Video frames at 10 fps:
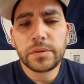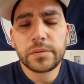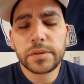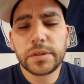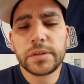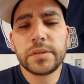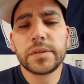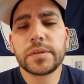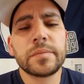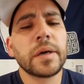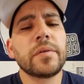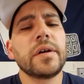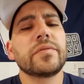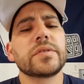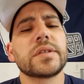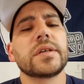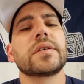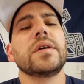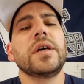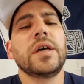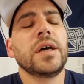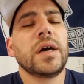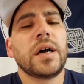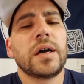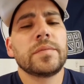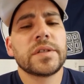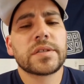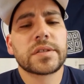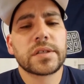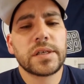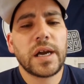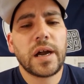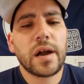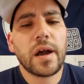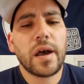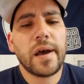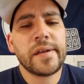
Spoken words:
We're going to do it. My wife was like, I